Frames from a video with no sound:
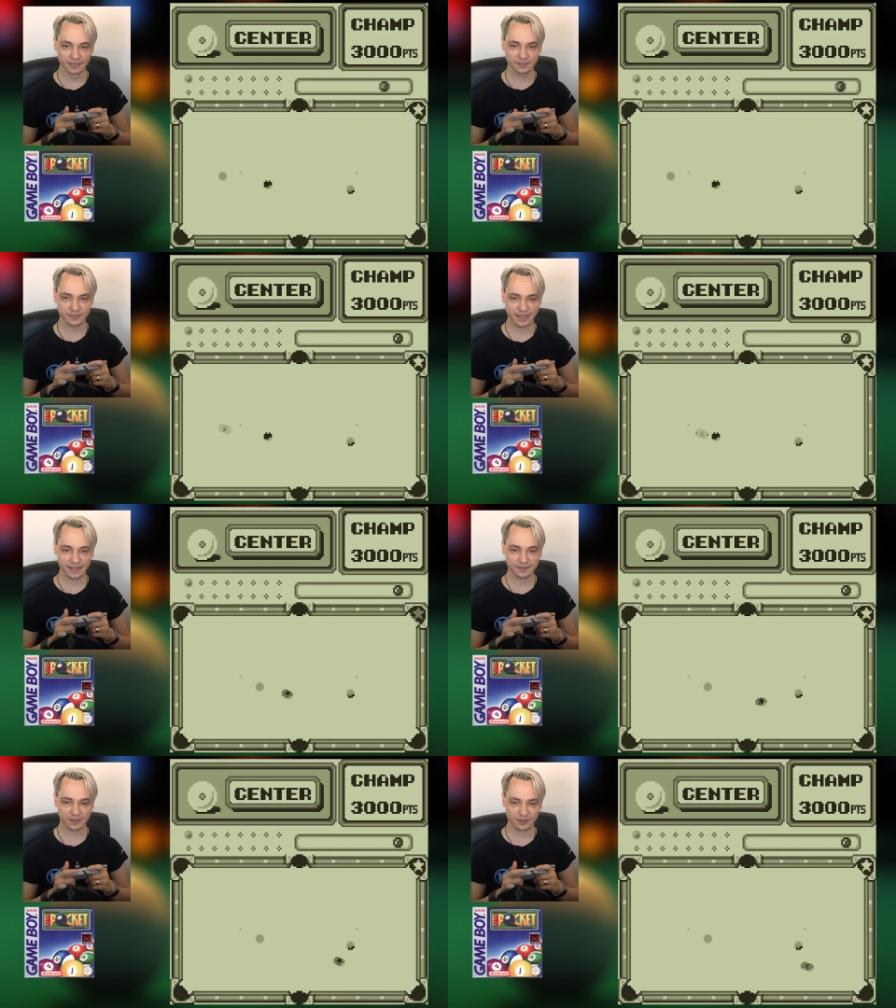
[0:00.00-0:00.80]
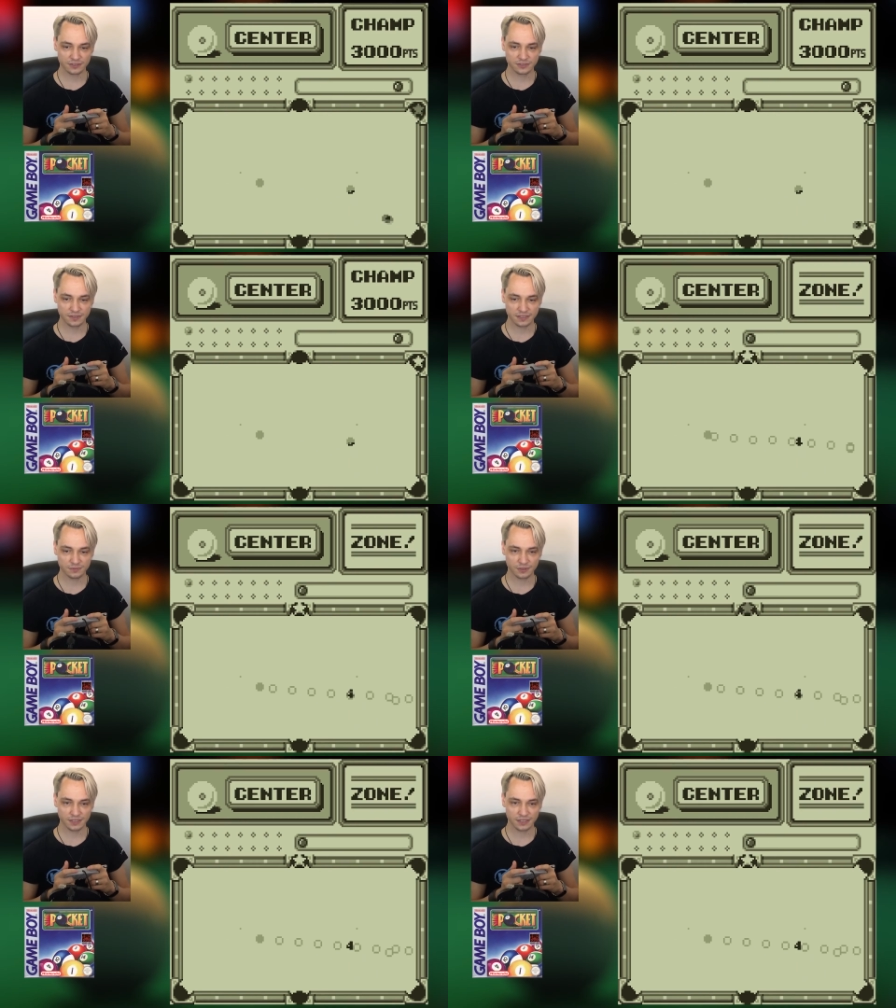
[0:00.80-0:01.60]
So yeah, also
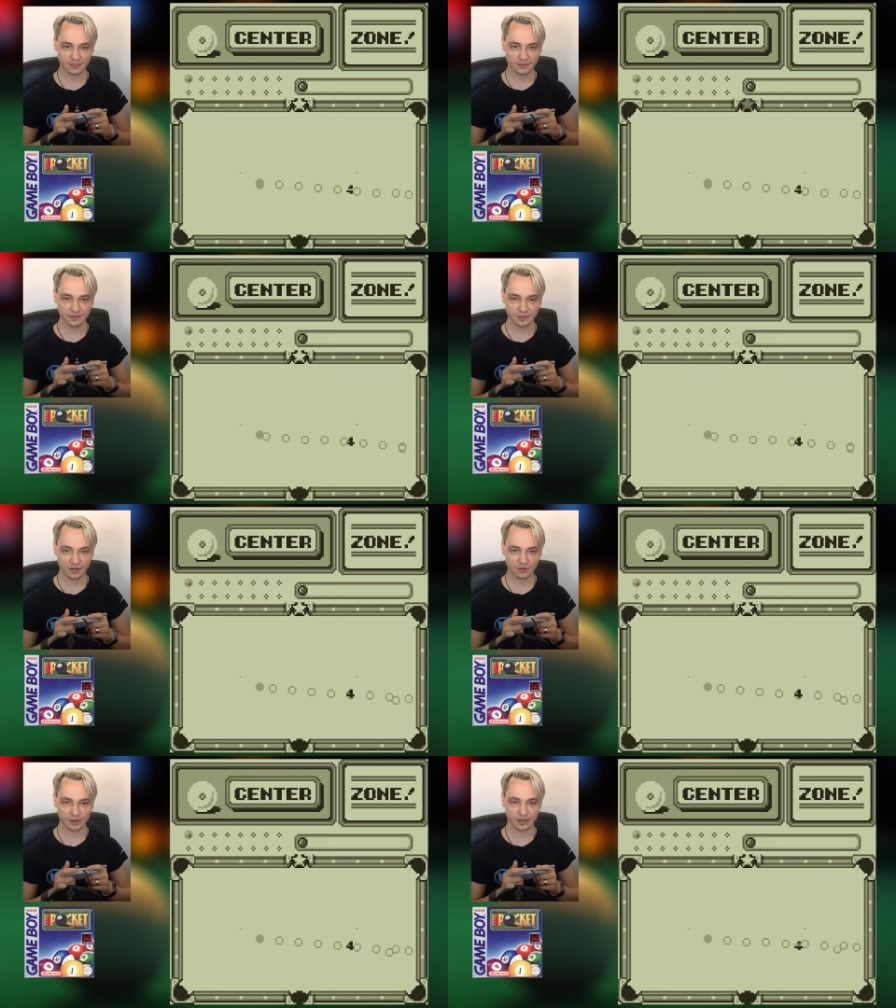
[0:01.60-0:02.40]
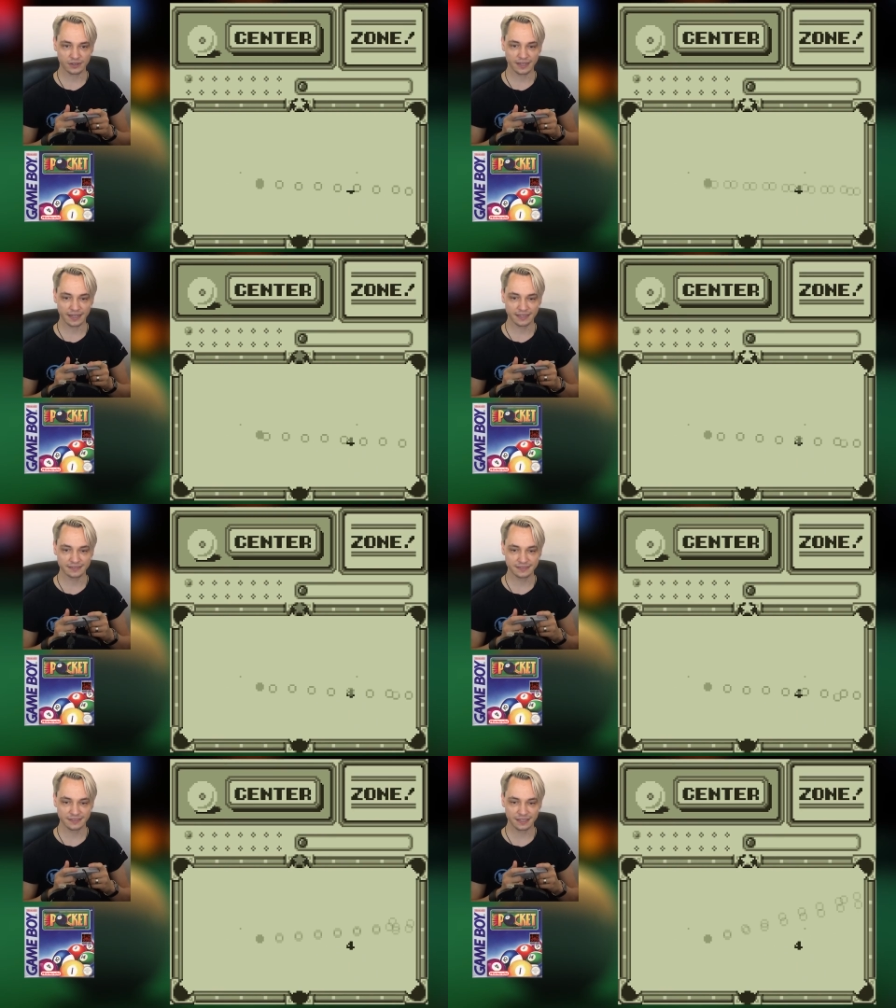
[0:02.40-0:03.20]
this one here. Oh, okay, I
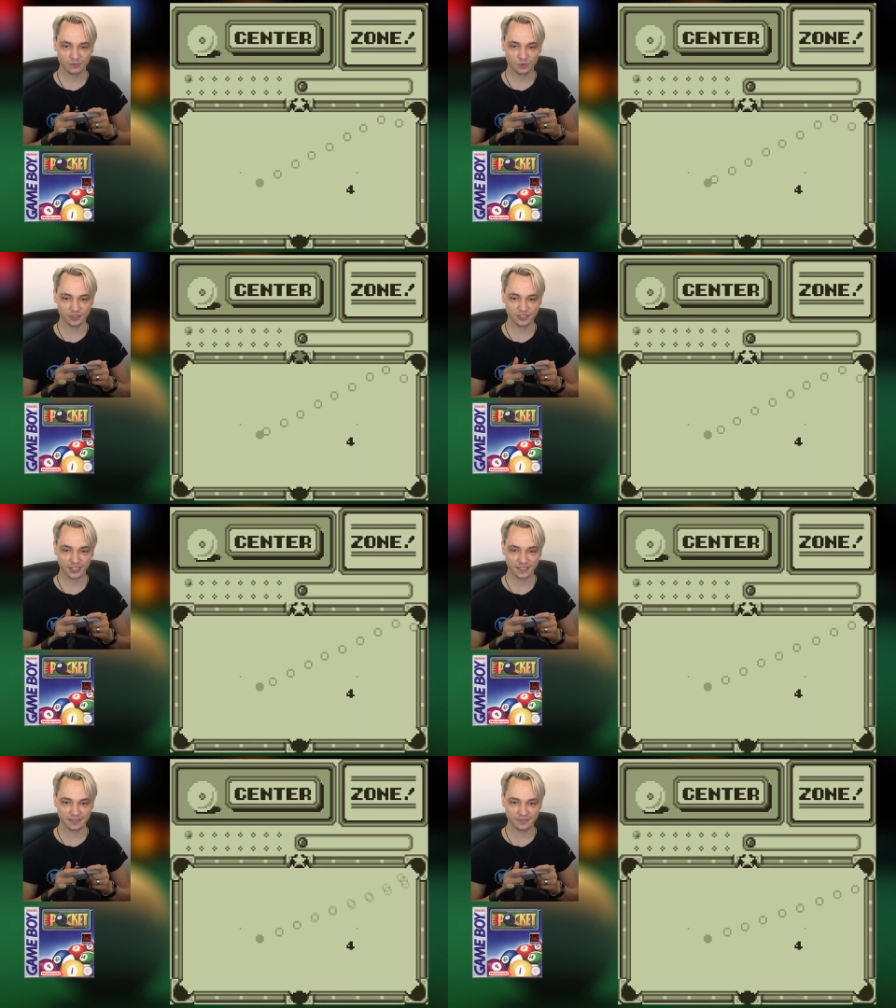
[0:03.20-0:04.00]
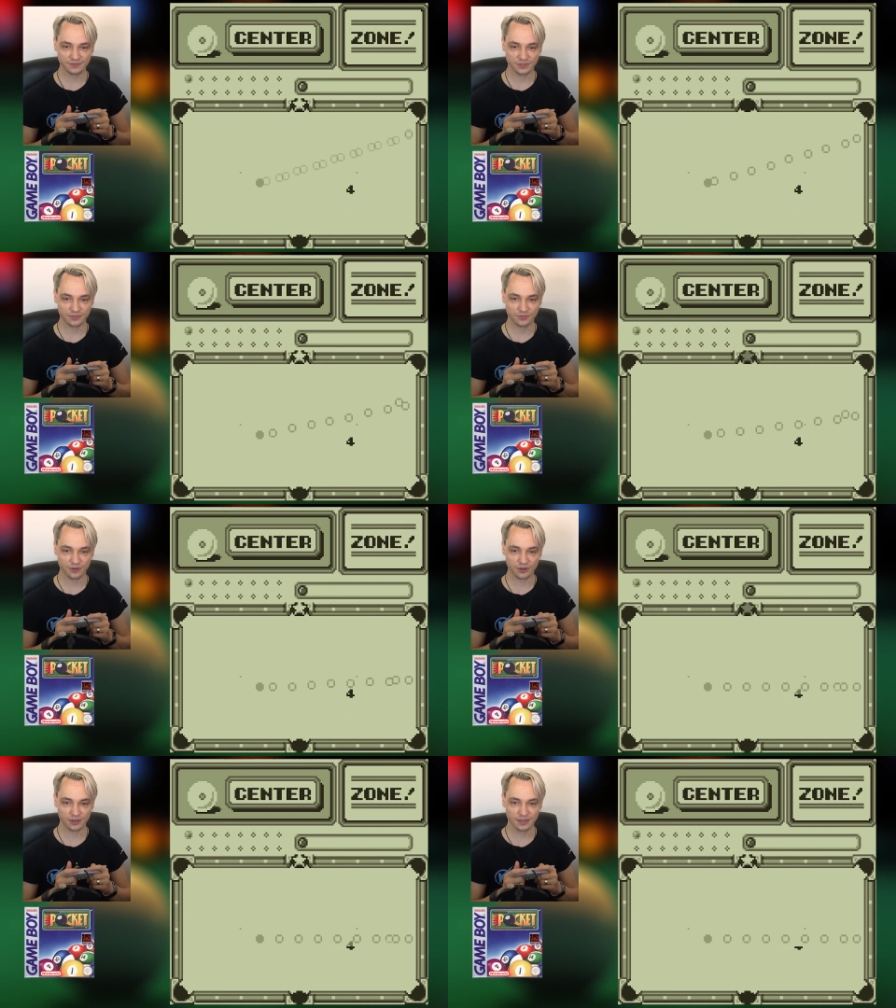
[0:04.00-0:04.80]
still got 1 chance for the
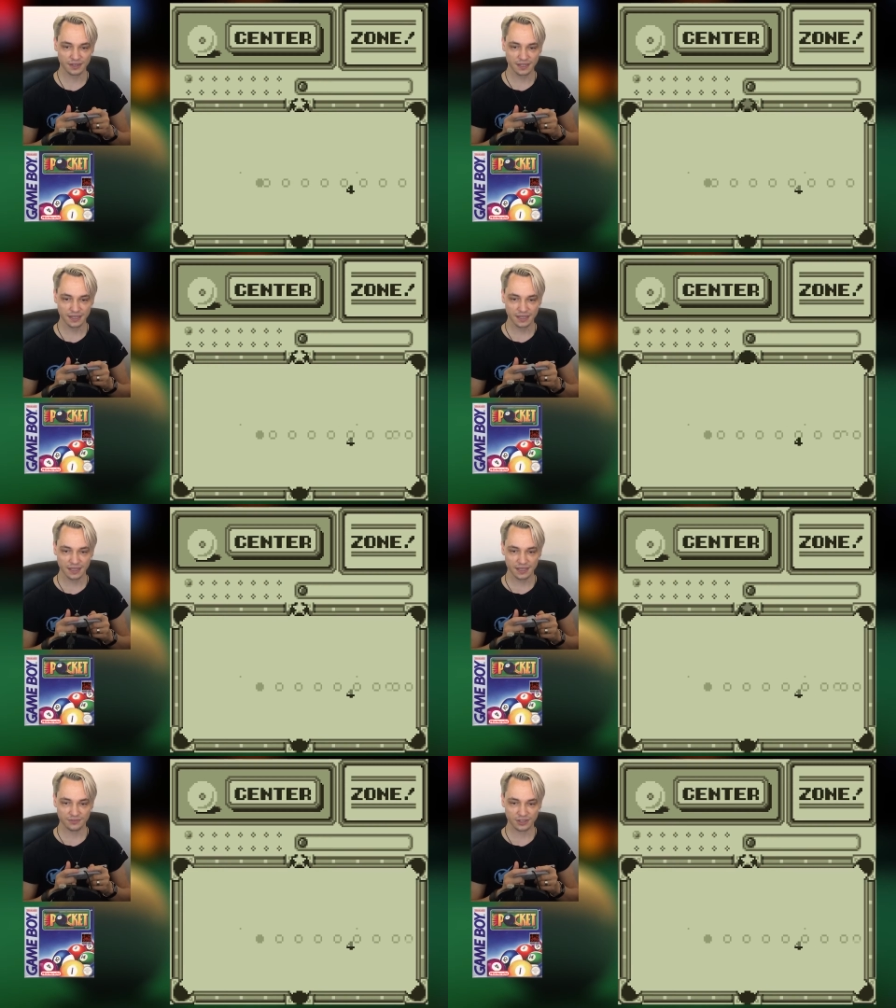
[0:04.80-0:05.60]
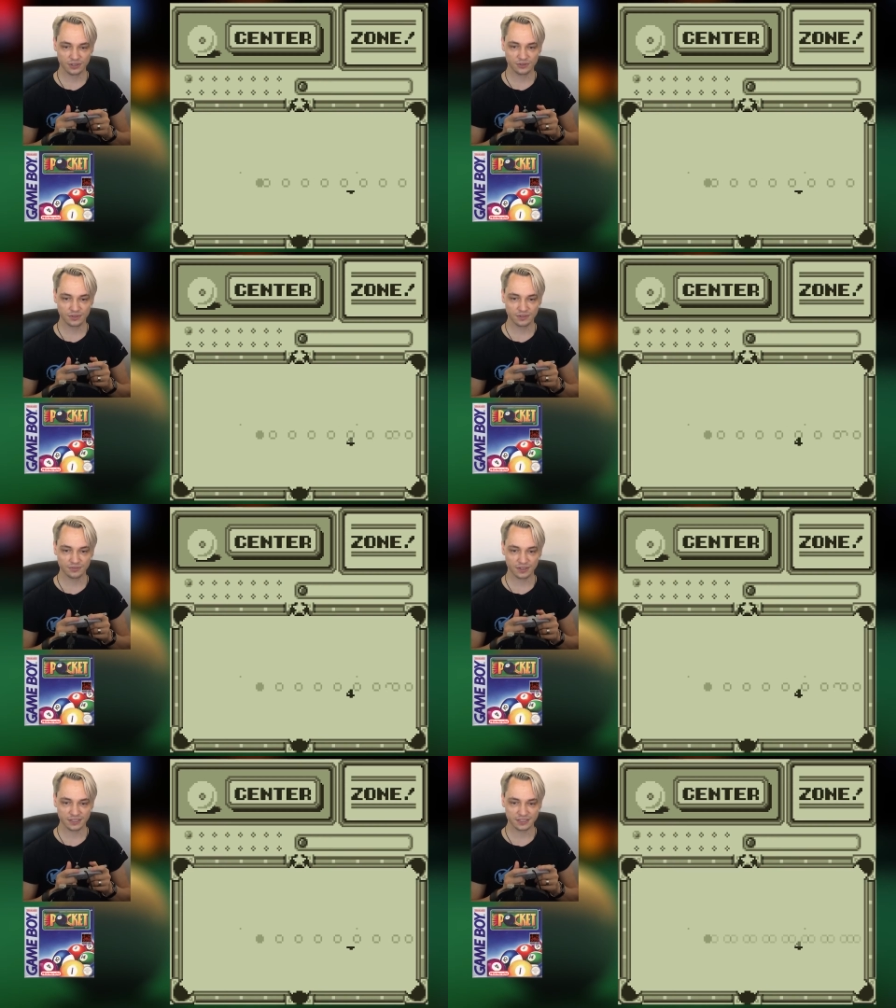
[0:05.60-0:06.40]
4.
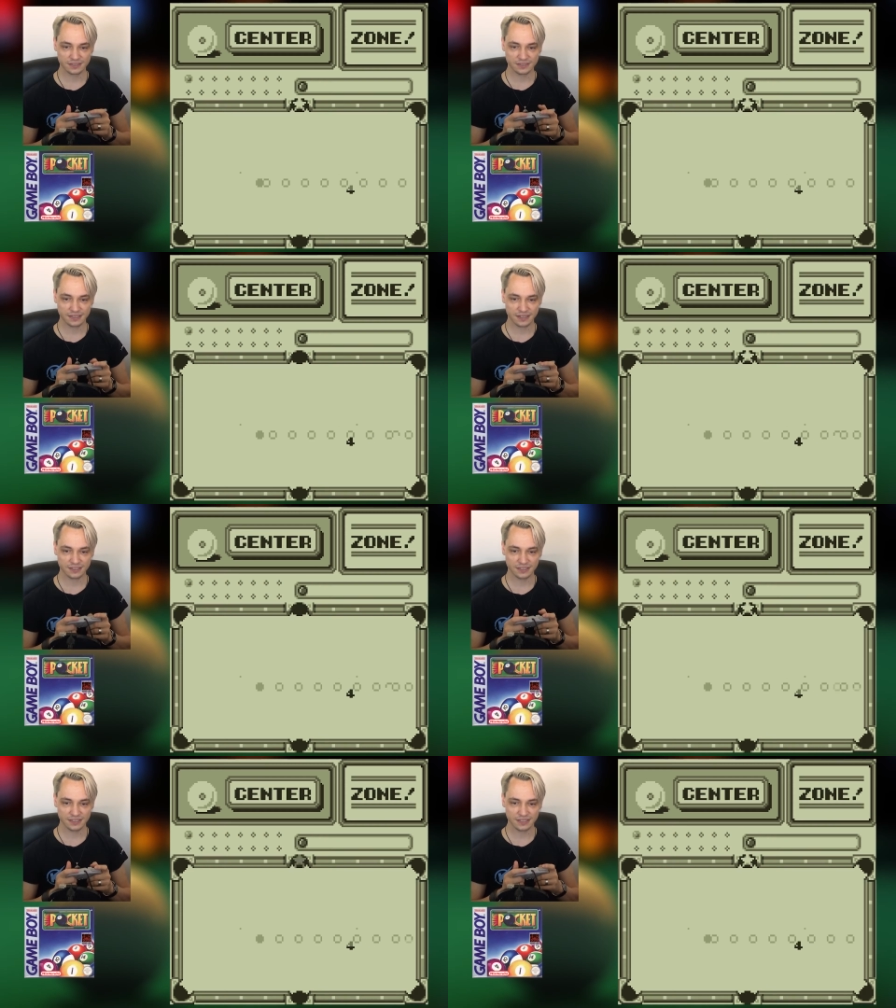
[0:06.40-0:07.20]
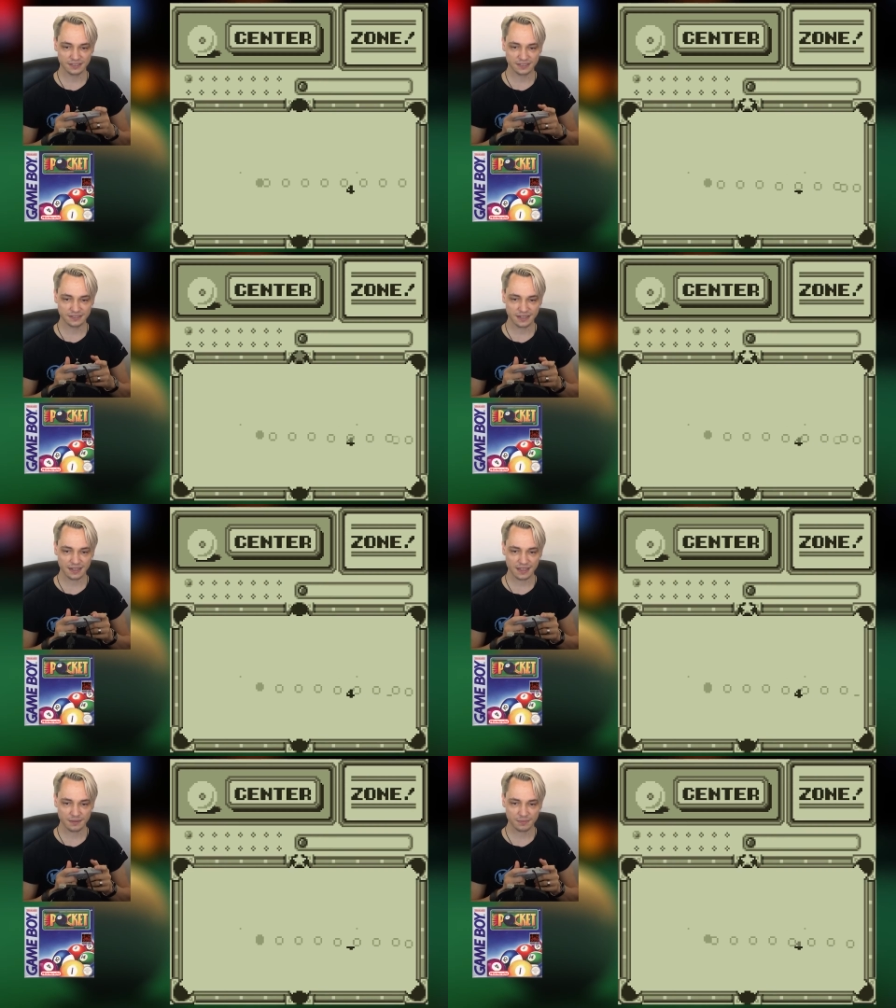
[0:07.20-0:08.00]
If I just touch it here just a
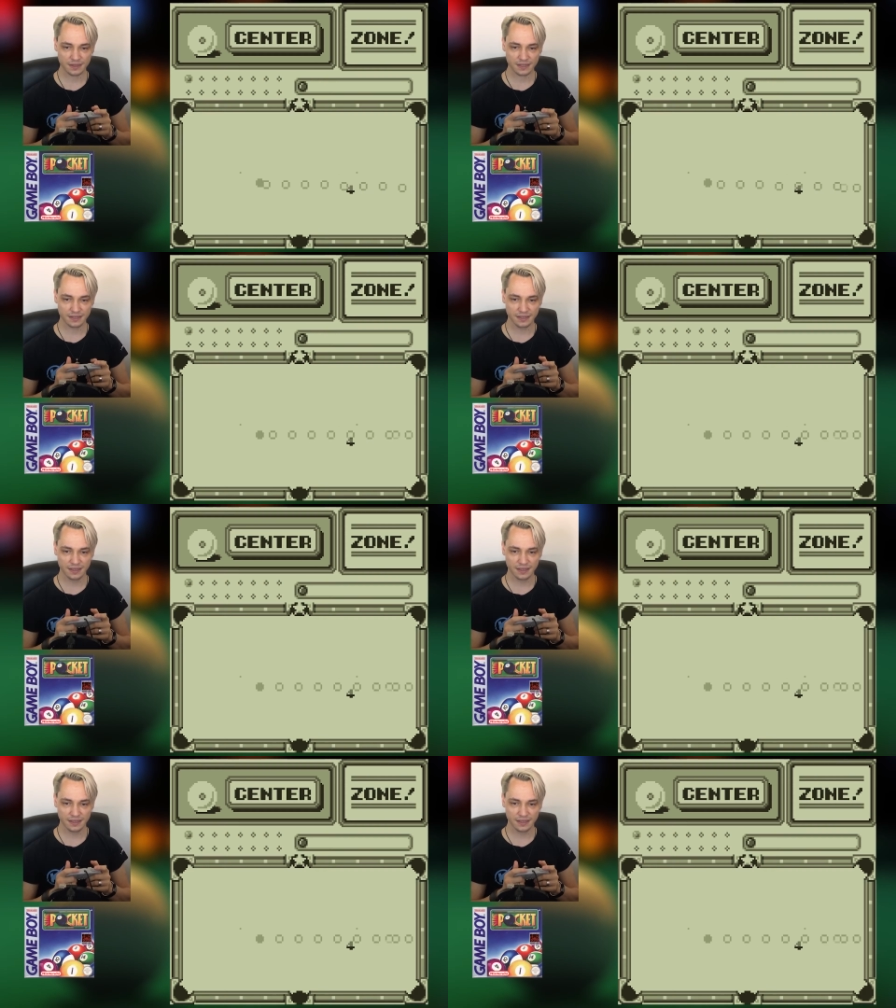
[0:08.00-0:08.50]
little bit,